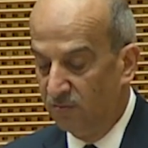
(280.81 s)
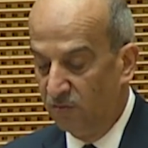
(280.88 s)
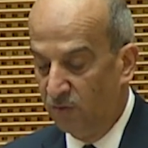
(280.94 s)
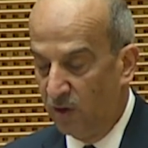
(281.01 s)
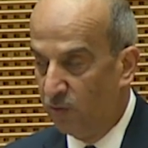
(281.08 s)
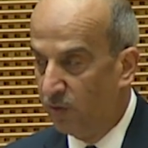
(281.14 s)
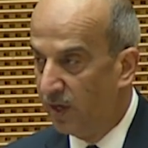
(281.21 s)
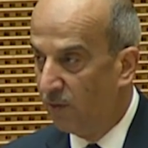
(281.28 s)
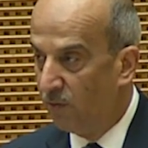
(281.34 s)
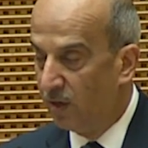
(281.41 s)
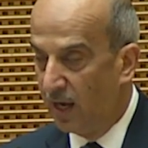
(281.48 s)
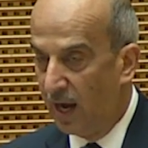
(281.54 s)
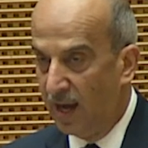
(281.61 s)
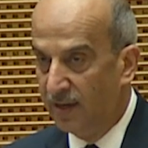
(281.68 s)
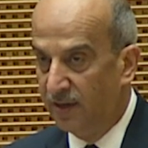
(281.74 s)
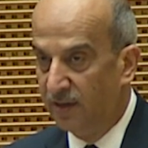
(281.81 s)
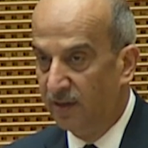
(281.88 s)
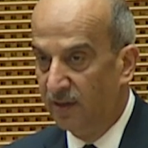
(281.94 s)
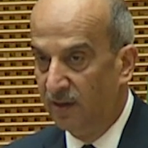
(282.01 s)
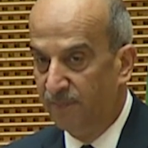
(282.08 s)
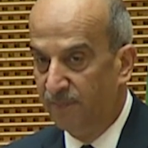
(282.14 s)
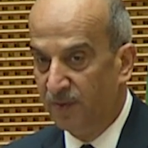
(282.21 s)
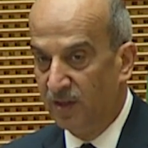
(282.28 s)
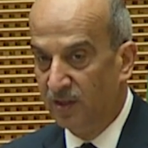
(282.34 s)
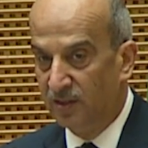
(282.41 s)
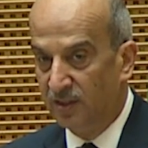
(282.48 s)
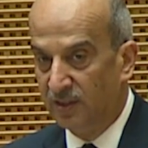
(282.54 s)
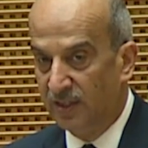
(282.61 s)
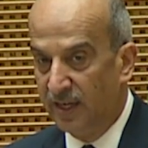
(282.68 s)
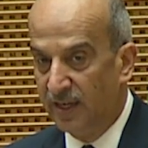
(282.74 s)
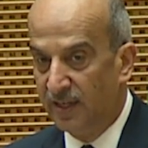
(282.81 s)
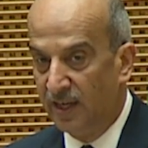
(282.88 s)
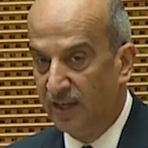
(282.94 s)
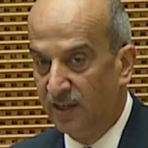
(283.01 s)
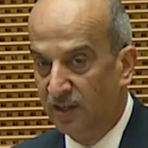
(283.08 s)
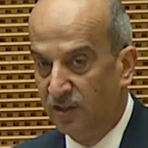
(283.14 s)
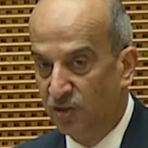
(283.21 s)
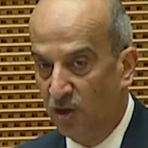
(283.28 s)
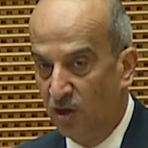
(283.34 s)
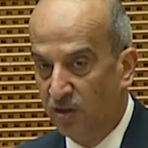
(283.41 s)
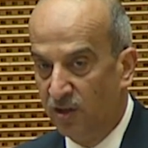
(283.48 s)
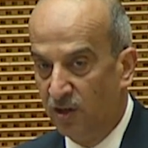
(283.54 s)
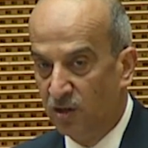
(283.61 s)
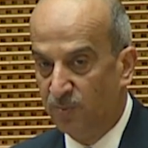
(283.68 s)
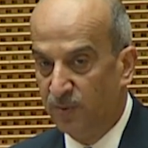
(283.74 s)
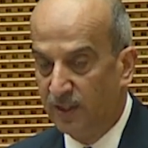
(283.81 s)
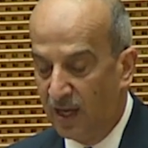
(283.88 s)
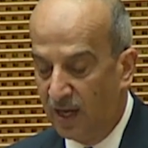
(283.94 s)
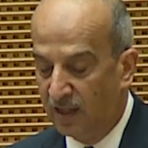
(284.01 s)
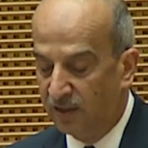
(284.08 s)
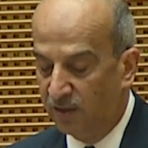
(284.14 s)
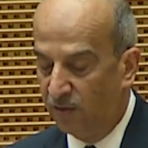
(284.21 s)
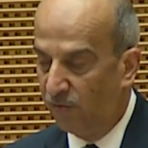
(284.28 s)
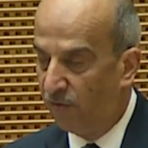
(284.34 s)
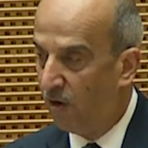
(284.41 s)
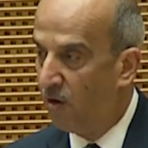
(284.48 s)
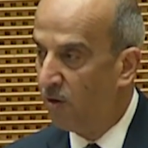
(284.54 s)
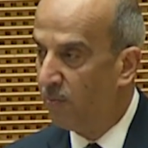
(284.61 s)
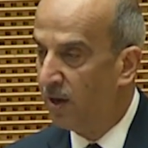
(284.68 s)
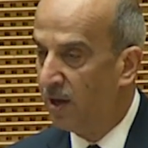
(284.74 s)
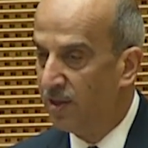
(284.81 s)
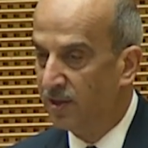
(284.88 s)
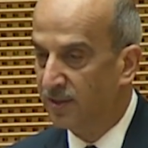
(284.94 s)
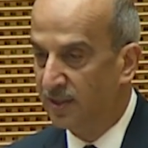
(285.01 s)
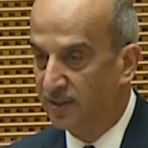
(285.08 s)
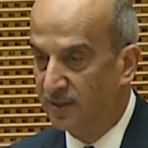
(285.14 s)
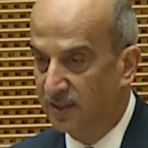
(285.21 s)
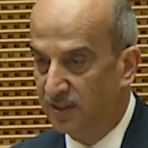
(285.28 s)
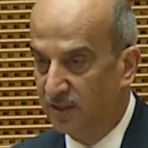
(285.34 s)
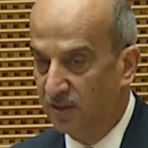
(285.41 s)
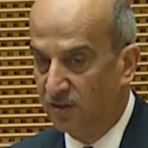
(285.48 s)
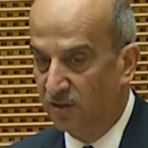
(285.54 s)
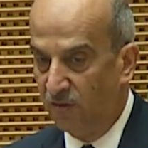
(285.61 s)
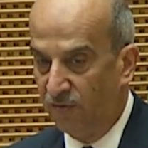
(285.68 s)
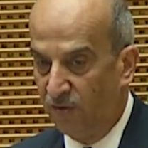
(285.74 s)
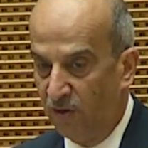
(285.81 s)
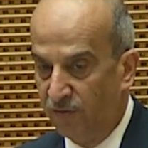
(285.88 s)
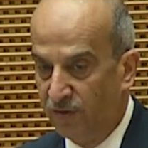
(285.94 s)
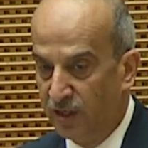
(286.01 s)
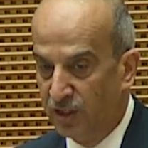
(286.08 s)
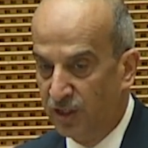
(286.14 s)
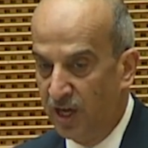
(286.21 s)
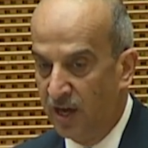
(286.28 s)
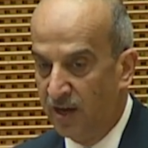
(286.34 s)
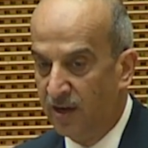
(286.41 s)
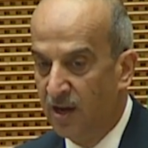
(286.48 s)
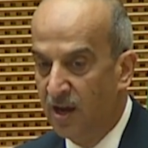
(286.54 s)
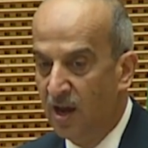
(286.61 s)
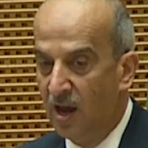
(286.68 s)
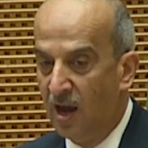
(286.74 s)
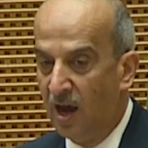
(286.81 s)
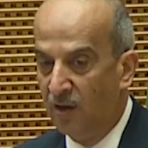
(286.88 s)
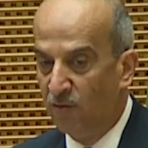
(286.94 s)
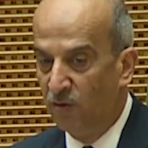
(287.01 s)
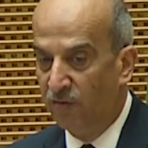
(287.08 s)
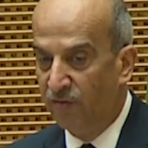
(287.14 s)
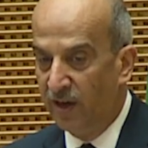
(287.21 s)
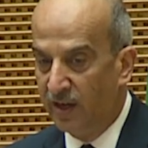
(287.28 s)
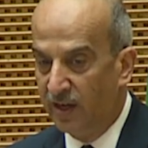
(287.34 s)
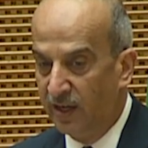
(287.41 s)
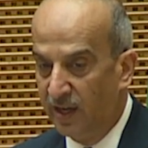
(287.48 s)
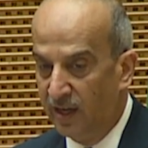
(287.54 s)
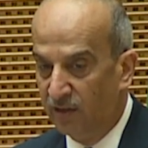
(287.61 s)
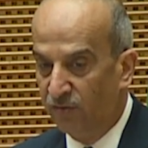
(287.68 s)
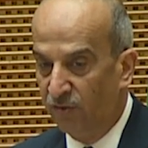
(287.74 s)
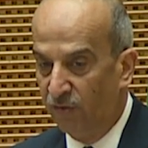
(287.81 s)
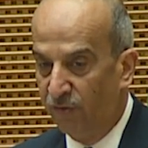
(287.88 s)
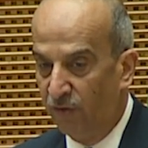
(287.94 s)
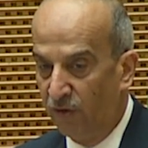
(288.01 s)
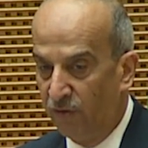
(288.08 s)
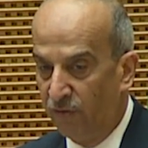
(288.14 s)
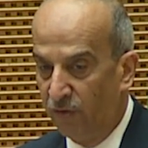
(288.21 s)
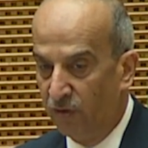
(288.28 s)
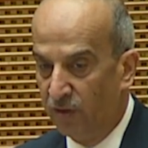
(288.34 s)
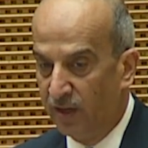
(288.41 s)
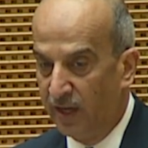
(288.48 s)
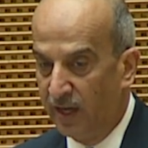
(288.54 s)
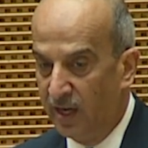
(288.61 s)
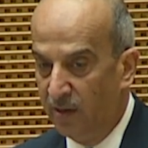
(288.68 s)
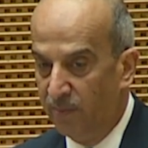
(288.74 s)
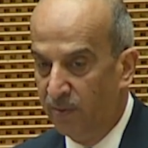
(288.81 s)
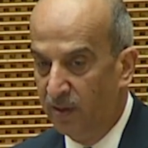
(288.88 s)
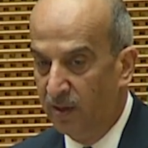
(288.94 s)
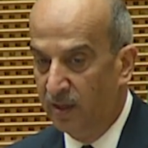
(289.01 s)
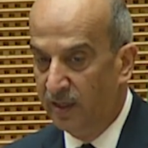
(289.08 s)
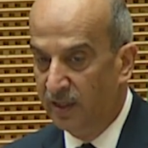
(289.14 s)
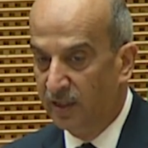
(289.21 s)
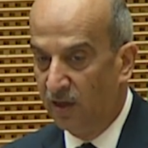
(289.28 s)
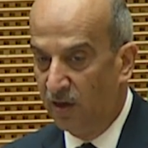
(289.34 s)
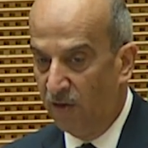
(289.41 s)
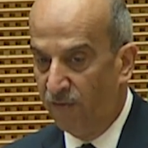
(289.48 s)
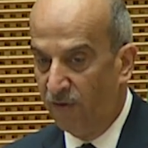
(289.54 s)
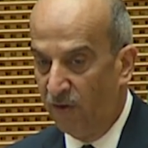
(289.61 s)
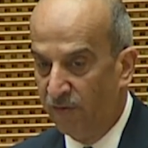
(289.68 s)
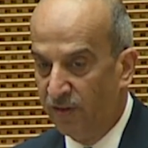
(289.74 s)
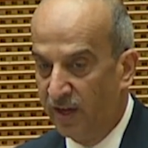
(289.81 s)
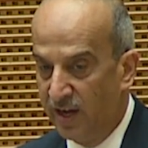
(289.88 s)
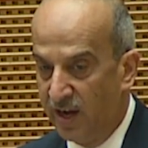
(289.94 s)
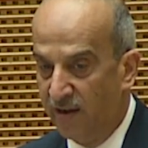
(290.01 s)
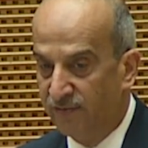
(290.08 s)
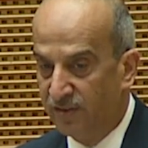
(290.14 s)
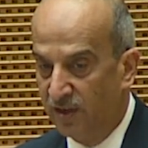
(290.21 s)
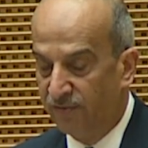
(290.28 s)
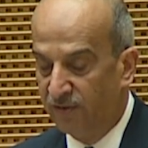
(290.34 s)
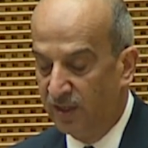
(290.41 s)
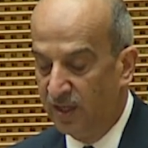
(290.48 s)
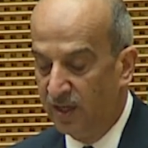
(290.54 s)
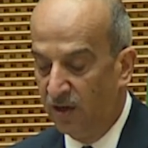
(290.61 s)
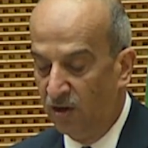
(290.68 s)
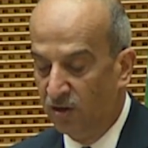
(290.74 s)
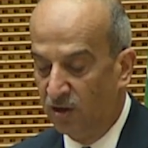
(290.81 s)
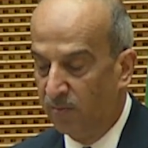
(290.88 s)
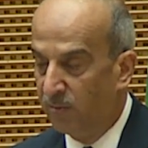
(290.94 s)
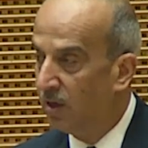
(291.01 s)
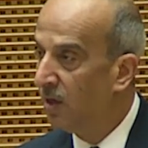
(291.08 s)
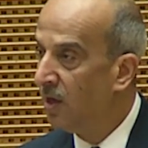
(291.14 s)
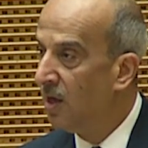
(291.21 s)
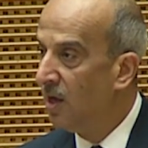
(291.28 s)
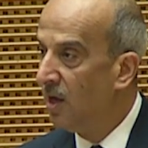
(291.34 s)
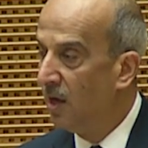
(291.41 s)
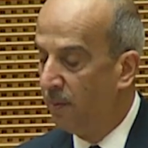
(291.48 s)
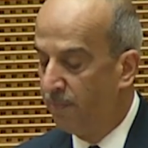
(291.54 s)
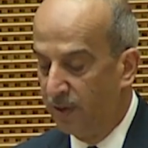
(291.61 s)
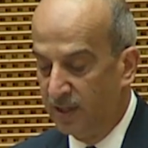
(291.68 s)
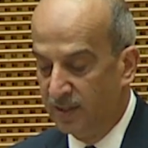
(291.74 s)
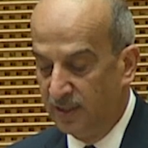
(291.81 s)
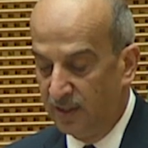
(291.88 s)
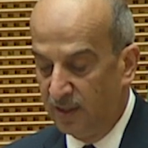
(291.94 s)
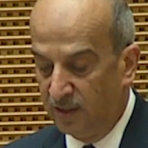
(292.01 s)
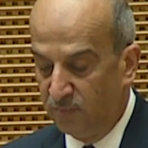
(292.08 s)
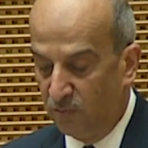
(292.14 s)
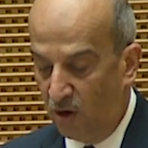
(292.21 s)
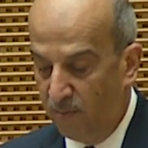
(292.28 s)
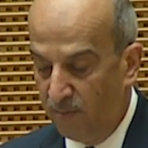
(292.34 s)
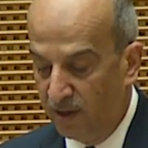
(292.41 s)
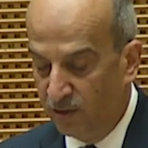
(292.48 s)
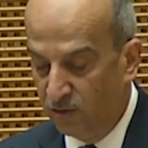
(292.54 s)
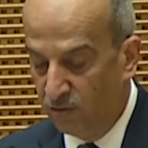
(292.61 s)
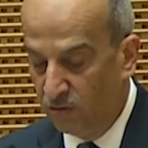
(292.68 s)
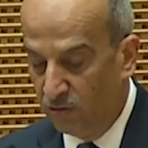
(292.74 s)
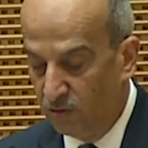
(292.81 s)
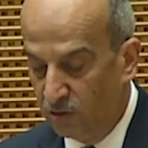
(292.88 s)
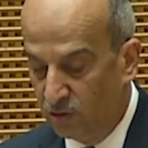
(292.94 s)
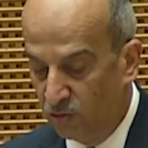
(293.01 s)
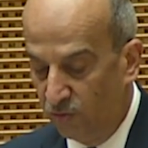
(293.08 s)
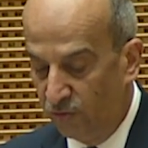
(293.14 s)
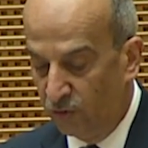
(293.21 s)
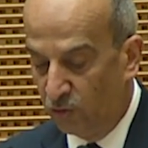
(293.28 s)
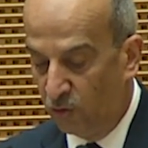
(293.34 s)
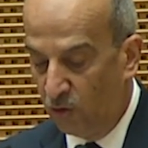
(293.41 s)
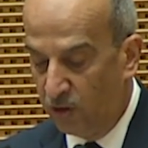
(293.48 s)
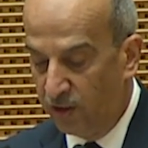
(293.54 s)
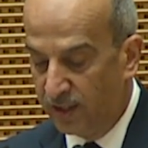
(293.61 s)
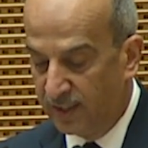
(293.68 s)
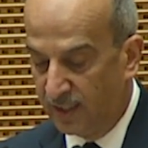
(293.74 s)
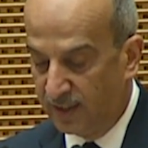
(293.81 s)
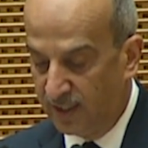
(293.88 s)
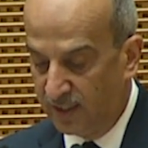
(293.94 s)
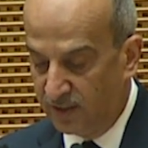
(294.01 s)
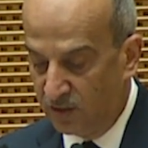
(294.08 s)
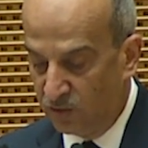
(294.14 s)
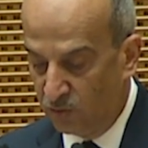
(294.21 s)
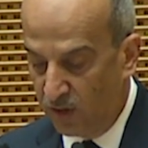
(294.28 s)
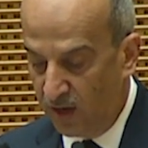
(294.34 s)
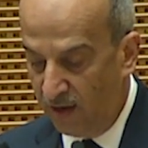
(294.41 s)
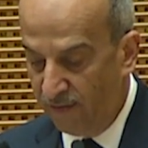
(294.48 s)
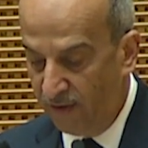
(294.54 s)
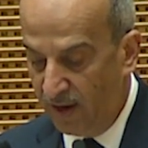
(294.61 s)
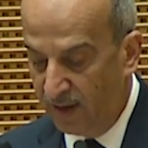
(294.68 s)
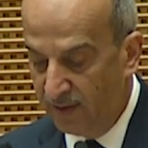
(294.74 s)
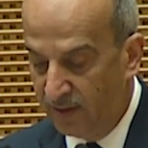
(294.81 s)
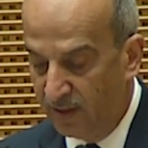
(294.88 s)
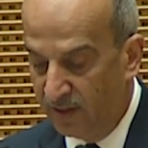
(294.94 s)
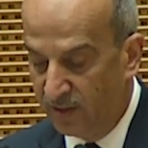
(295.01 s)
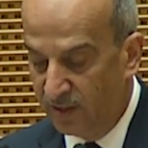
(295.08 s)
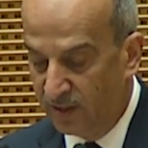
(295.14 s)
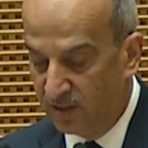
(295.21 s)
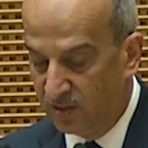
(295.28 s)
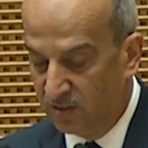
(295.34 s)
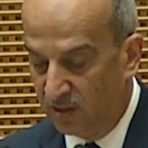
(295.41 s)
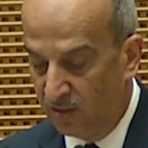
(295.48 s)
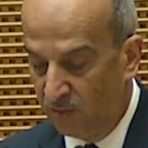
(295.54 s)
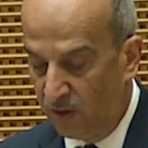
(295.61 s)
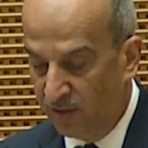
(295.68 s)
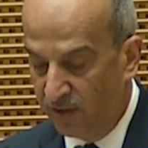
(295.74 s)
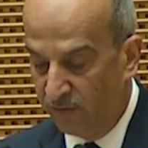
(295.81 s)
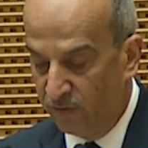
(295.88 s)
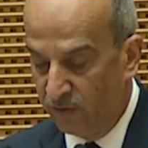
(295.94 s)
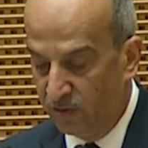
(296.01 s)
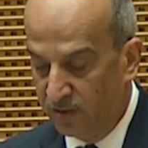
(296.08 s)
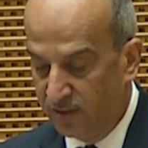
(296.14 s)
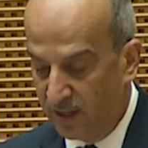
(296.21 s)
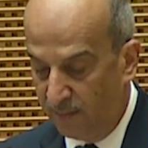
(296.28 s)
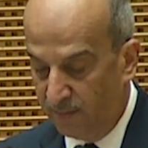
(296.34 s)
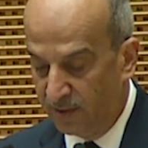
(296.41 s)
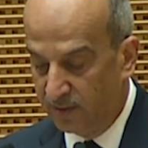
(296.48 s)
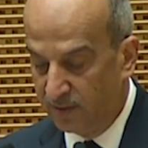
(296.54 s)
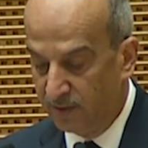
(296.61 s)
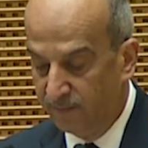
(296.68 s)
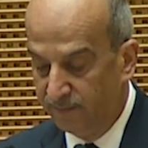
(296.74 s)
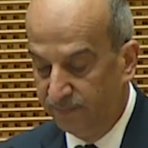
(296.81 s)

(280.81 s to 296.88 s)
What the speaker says: where we had entertained and enjoyed the hospitality of our brothers and sisters of Niger, and we're very grateful for the able leader of the AFCFTA, Honorable President Muhammad Yusuf, to all the successes we have had in this wonderful summit.